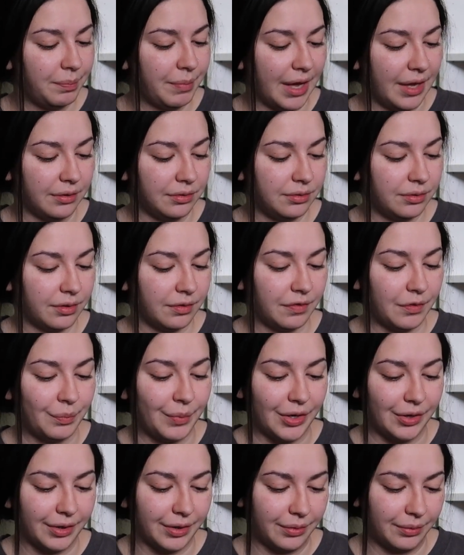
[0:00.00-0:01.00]
master of
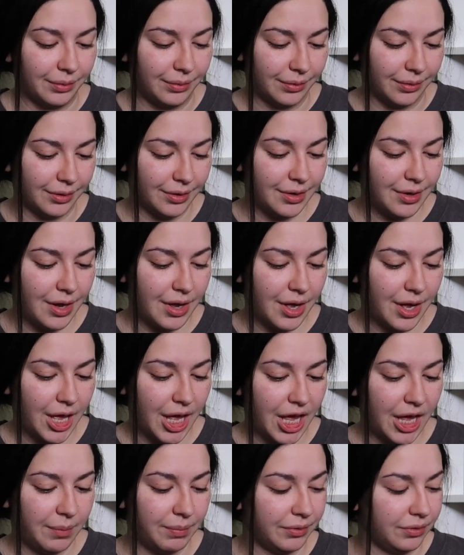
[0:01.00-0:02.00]
American horror,
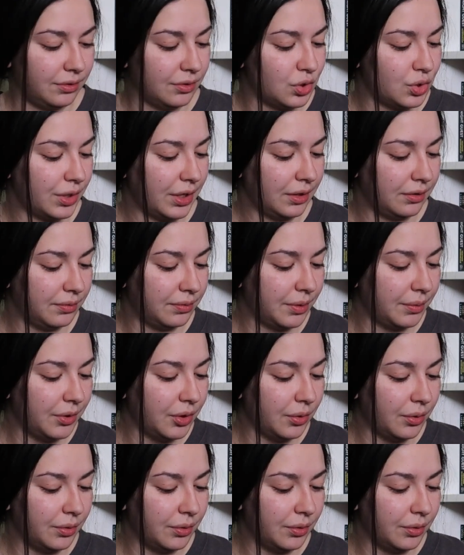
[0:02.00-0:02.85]
able to transform the